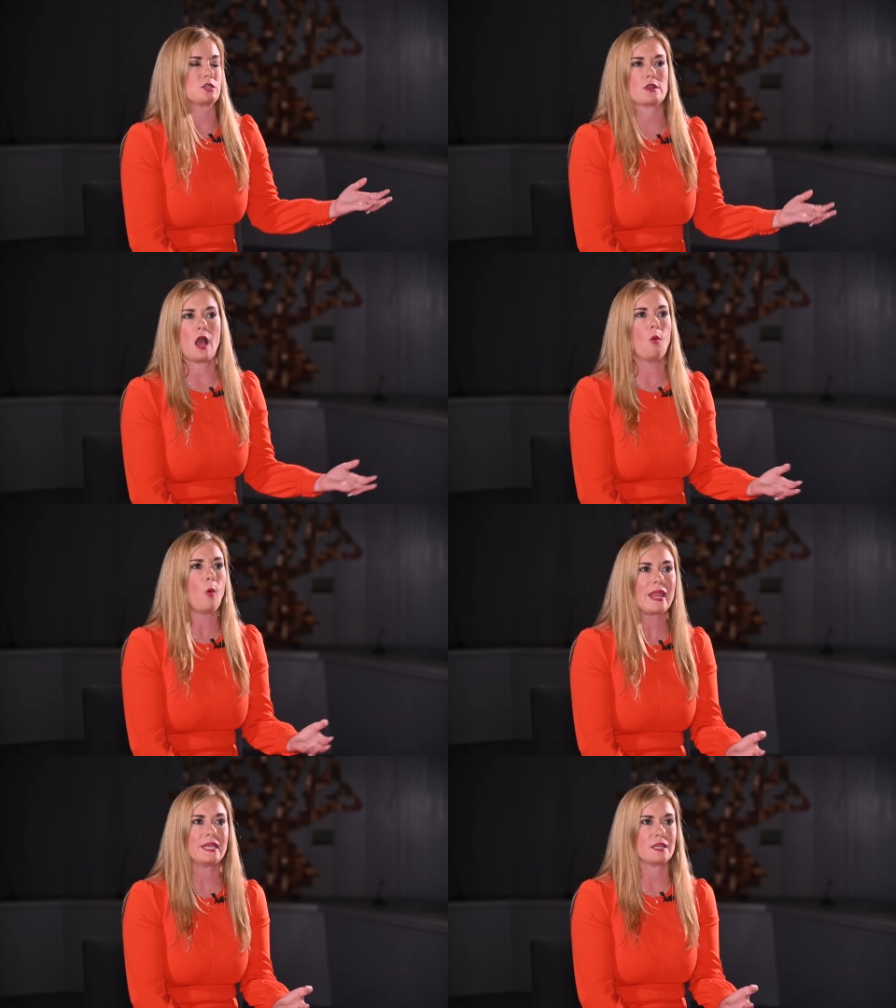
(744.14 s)
are not
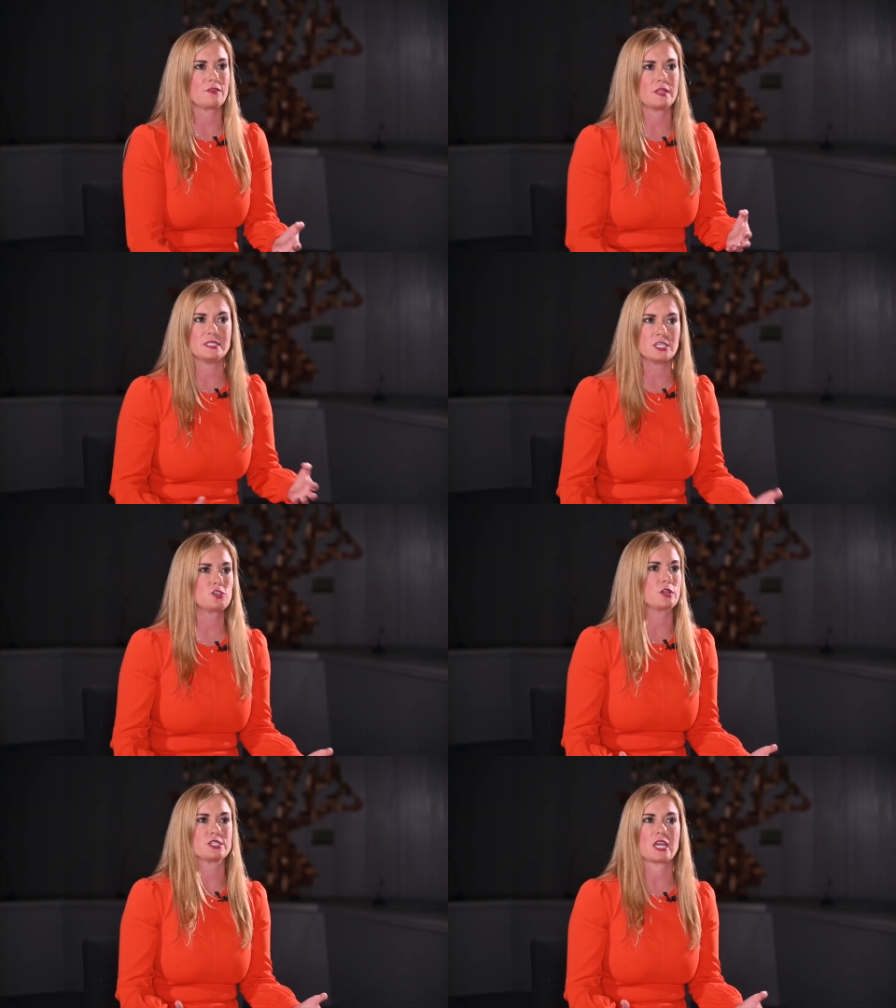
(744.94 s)
waiting for the
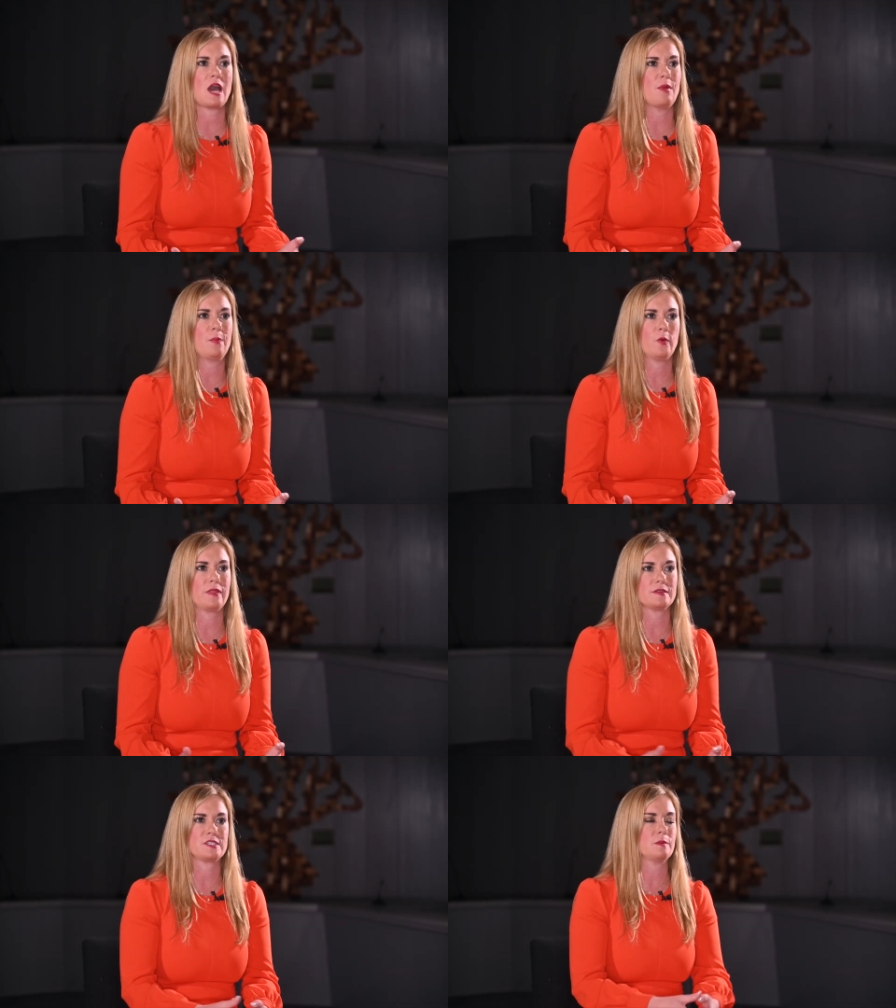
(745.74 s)
district to come up
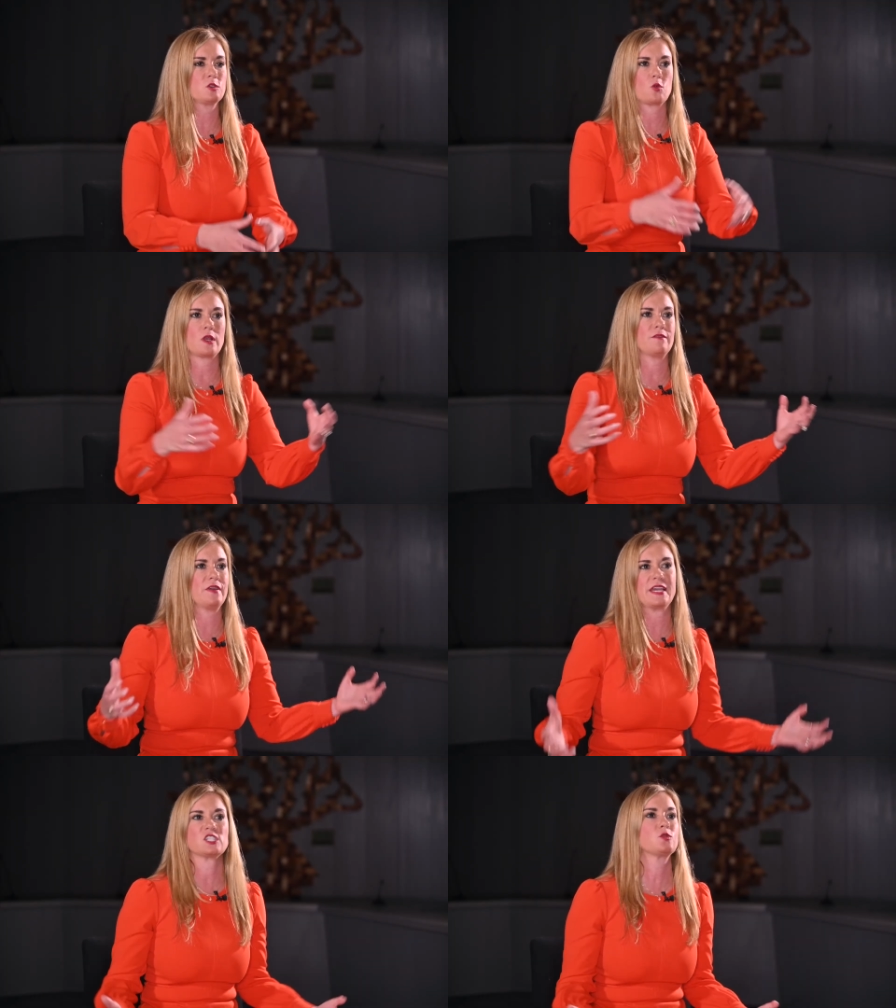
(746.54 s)
with some sort of
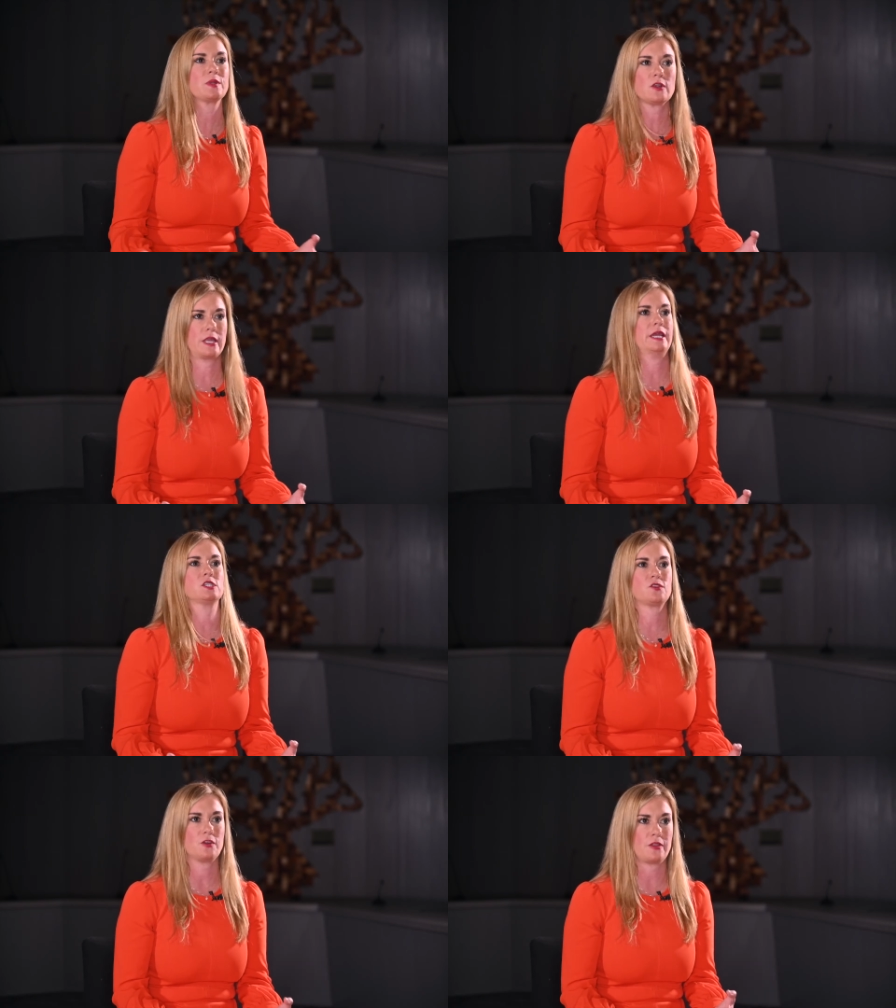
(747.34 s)

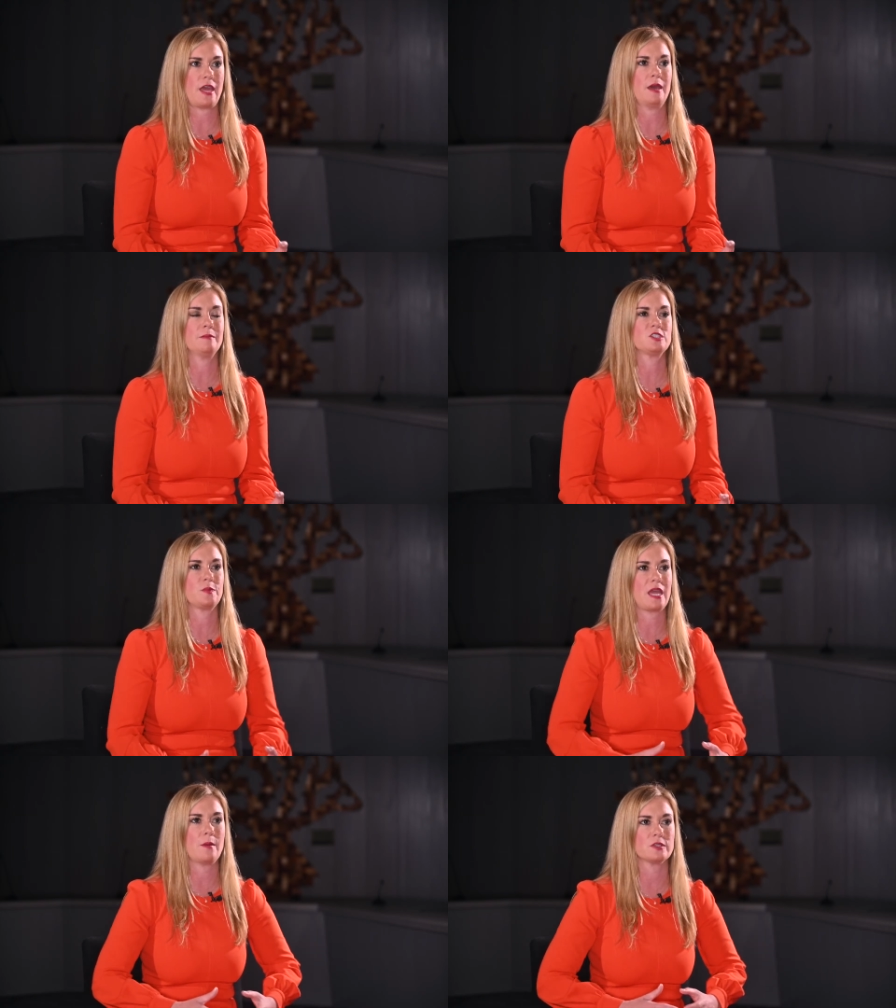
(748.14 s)
experience for them to
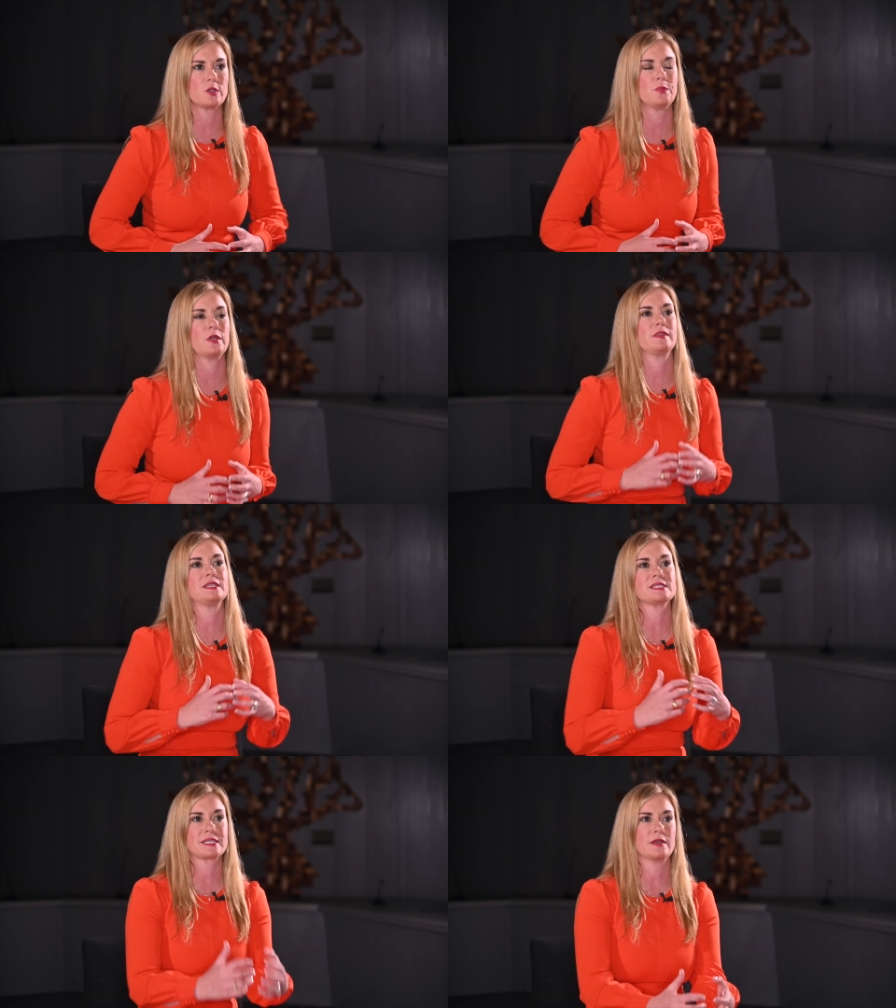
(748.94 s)
be able to put
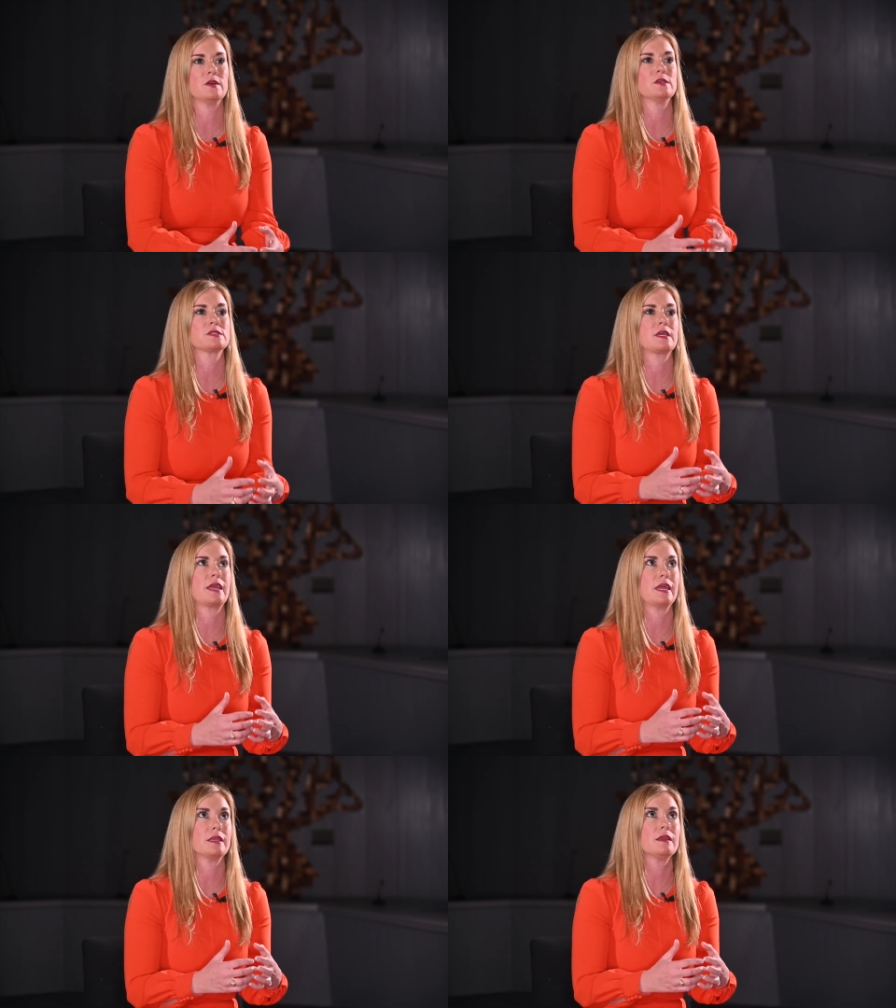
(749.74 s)
these skills
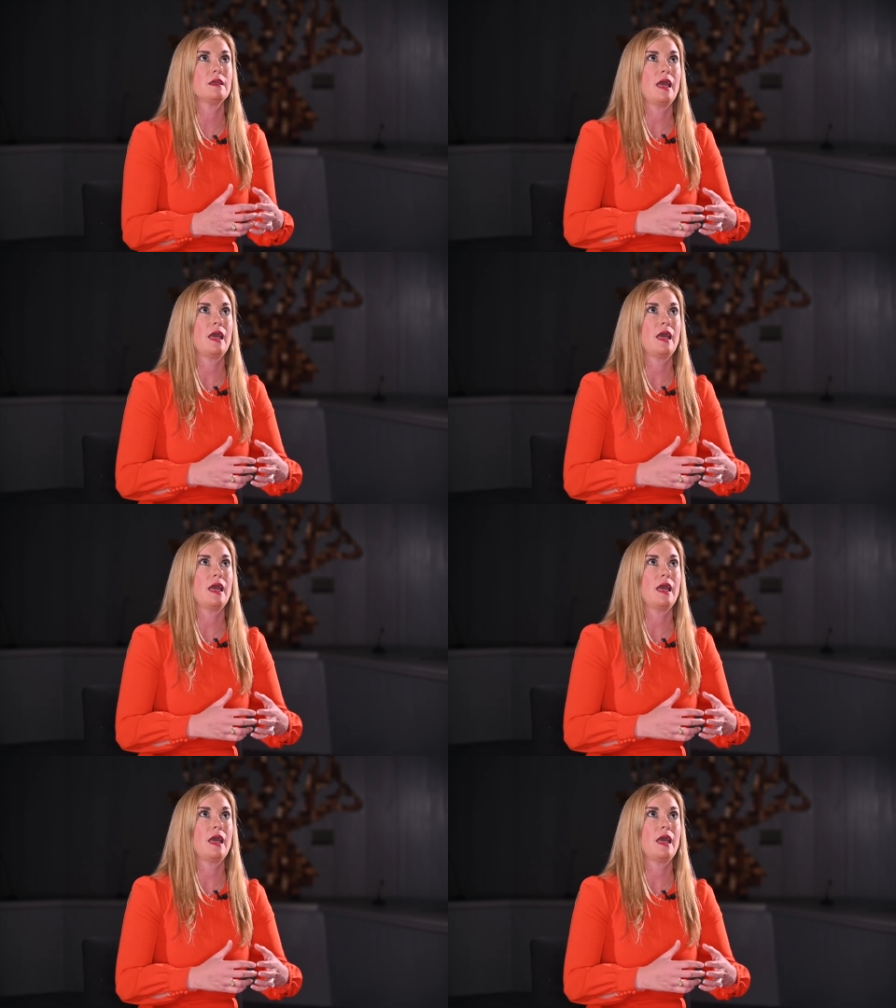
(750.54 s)
and